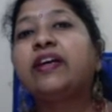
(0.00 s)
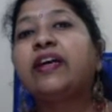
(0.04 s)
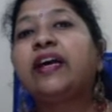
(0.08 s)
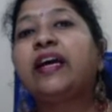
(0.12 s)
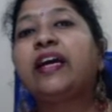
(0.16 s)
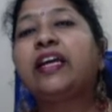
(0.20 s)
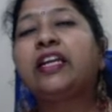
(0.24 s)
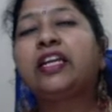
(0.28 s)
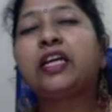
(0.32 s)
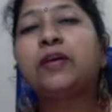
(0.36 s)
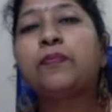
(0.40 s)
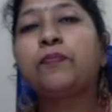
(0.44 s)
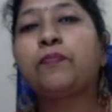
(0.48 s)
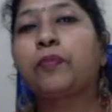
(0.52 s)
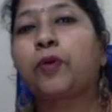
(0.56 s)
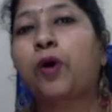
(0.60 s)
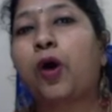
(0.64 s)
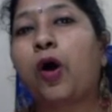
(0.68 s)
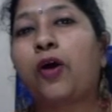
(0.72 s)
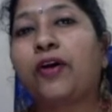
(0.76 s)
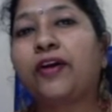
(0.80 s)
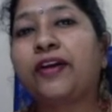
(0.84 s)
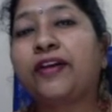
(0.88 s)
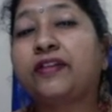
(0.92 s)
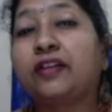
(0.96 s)
any
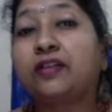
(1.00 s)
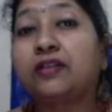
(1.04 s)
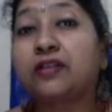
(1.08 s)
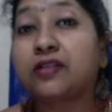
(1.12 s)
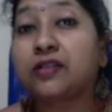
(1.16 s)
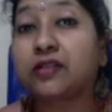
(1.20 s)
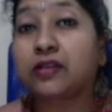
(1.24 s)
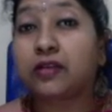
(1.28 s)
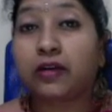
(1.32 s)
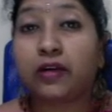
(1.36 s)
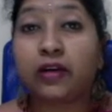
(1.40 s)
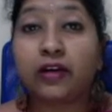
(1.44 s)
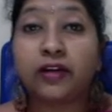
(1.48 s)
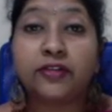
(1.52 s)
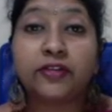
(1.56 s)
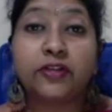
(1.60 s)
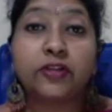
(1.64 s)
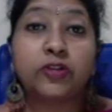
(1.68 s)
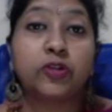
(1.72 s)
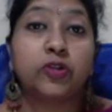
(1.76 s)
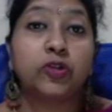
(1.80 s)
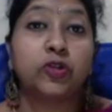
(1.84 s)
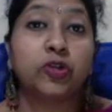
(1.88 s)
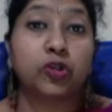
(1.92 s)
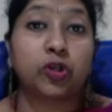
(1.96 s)
product that is related
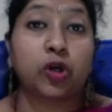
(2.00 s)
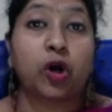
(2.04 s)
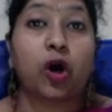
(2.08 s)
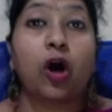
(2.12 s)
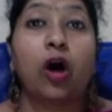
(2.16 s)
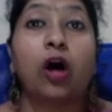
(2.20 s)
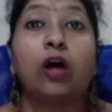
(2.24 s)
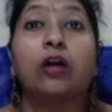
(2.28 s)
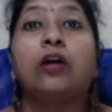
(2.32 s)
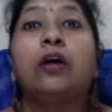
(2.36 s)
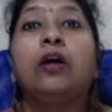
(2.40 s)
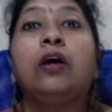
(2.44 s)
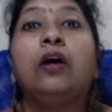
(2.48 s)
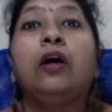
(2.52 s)
to your